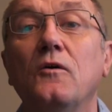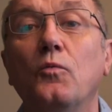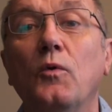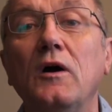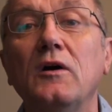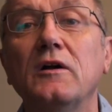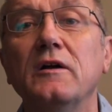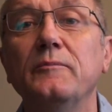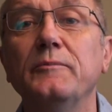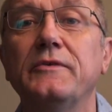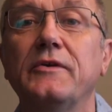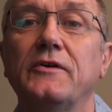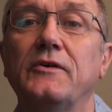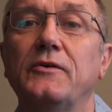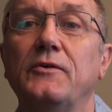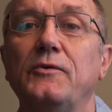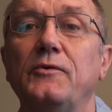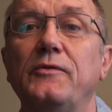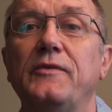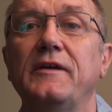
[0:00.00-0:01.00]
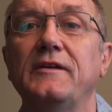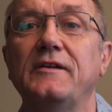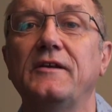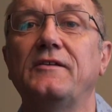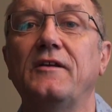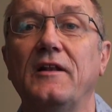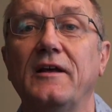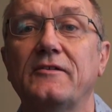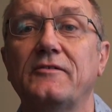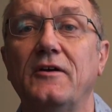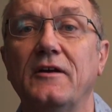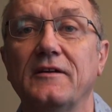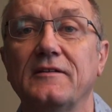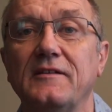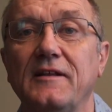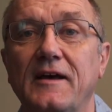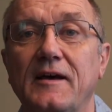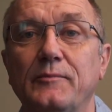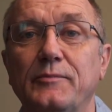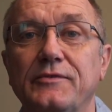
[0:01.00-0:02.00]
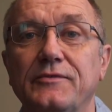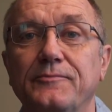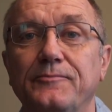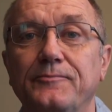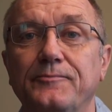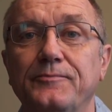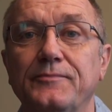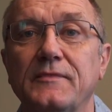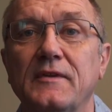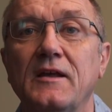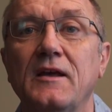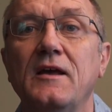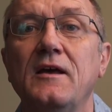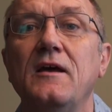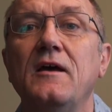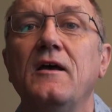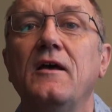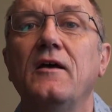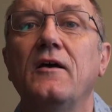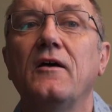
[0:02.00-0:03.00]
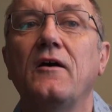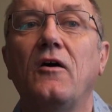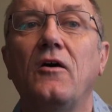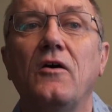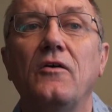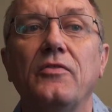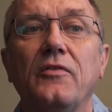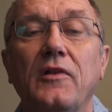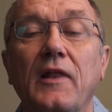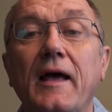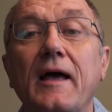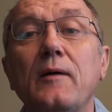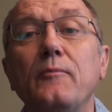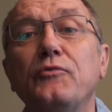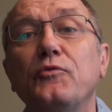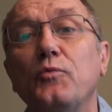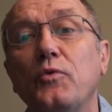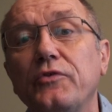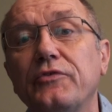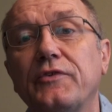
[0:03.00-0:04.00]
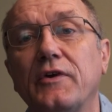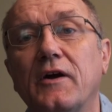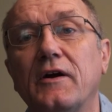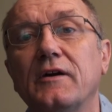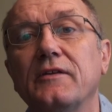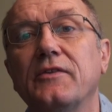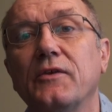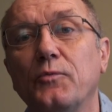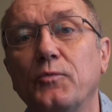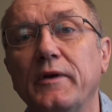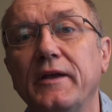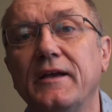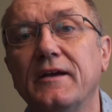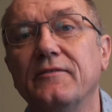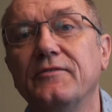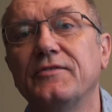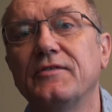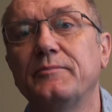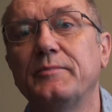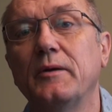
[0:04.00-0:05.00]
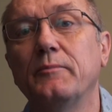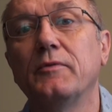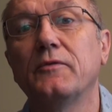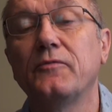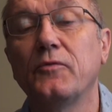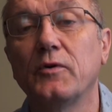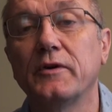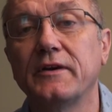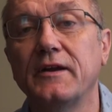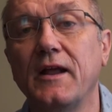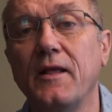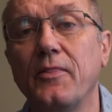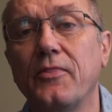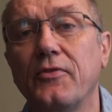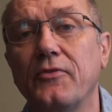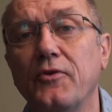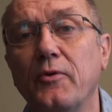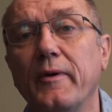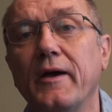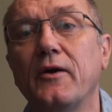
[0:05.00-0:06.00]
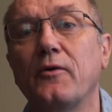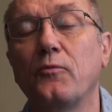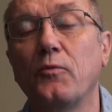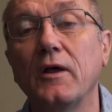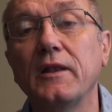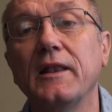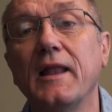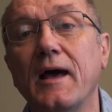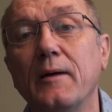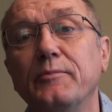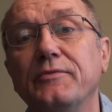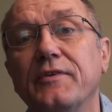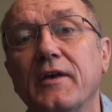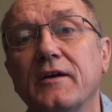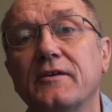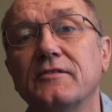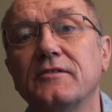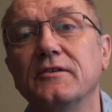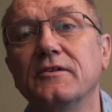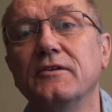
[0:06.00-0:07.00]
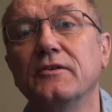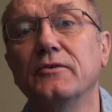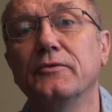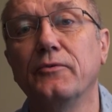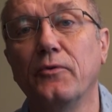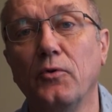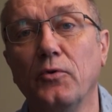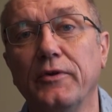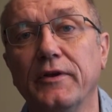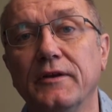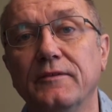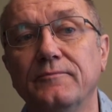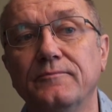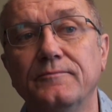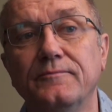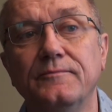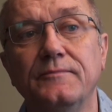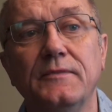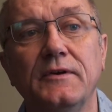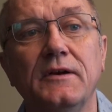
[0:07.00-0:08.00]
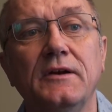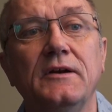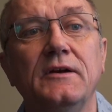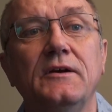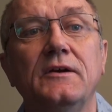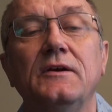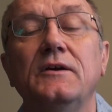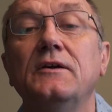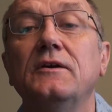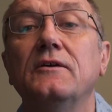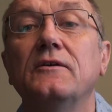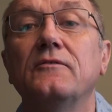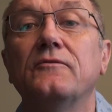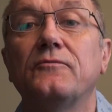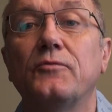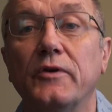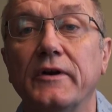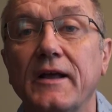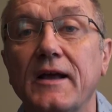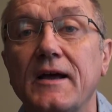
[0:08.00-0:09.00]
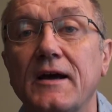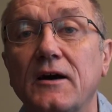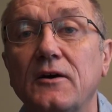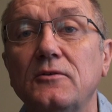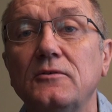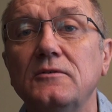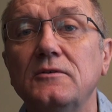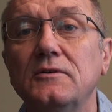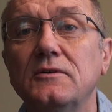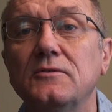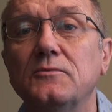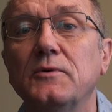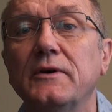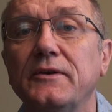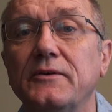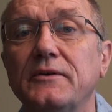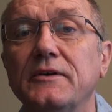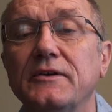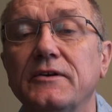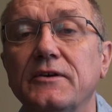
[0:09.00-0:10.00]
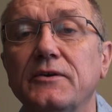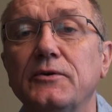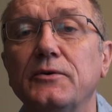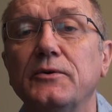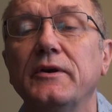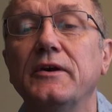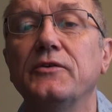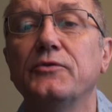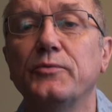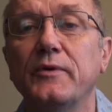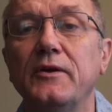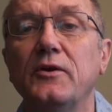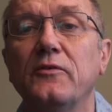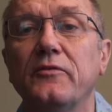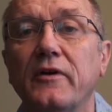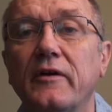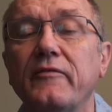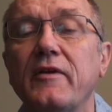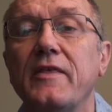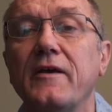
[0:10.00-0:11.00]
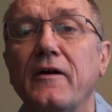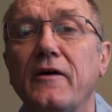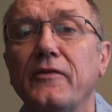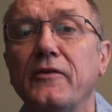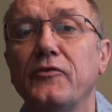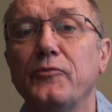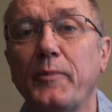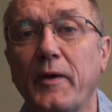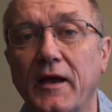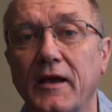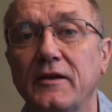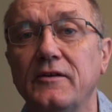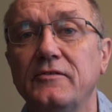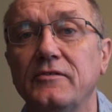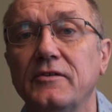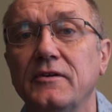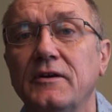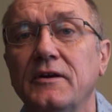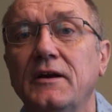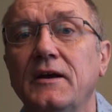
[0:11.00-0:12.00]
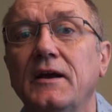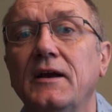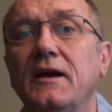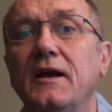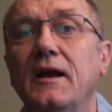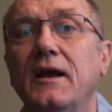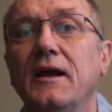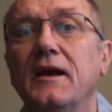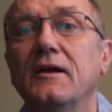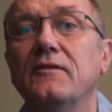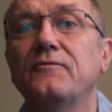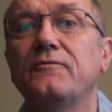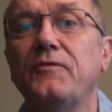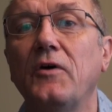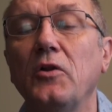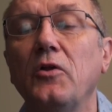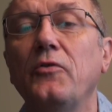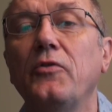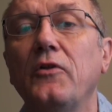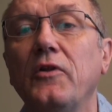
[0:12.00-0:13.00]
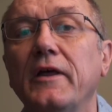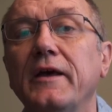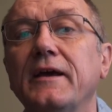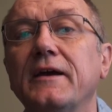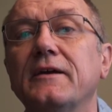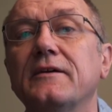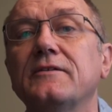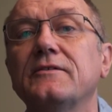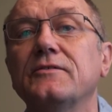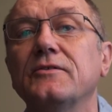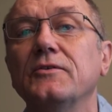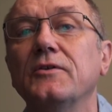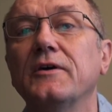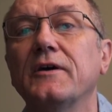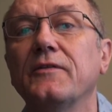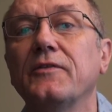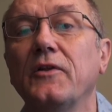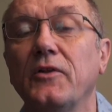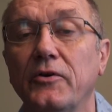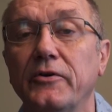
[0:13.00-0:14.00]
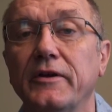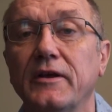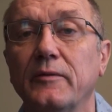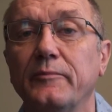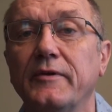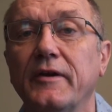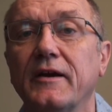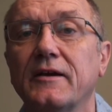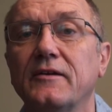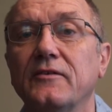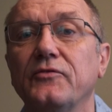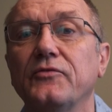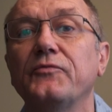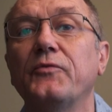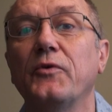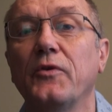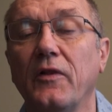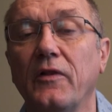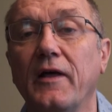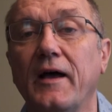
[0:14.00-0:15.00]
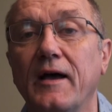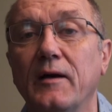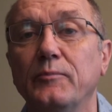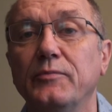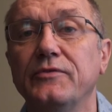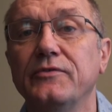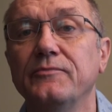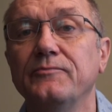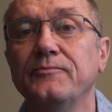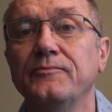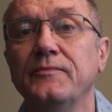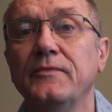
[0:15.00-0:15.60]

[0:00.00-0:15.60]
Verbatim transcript: Welcome to the Digital Electronics Labs. Labs will start the week of September 14th, no matter what lab section you're enrolled in. For now, what you can do is read over everything on this page and follow the link to look at the learning objectives for the labs.